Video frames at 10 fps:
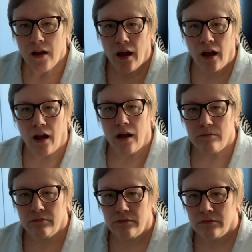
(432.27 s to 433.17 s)

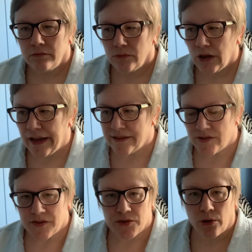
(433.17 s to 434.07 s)
It's
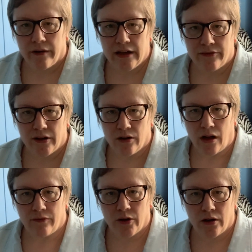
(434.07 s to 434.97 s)
the story of
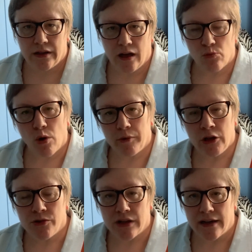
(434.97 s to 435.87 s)
a young woman
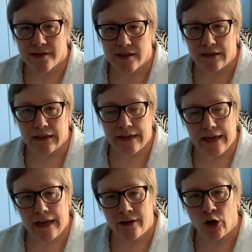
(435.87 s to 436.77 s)
who dies suddenly,
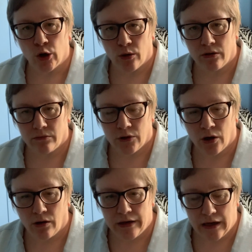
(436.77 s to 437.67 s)
and
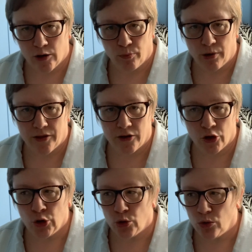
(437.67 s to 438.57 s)
her younger brother
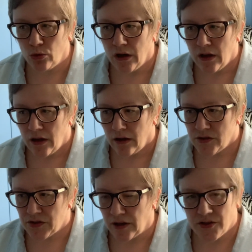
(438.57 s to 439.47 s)
who
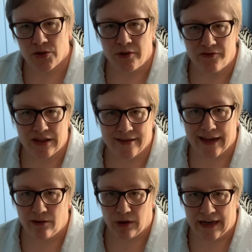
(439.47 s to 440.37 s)
starts to
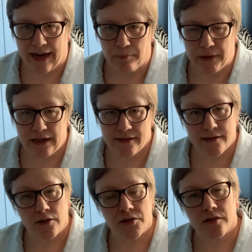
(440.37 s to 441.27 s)
investigate what happened,
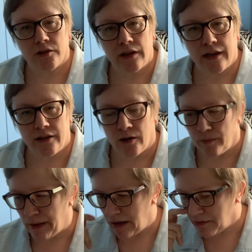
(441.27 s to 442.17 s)
starts to look into her
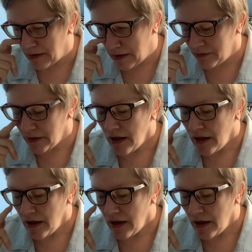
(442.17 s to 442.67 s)
background.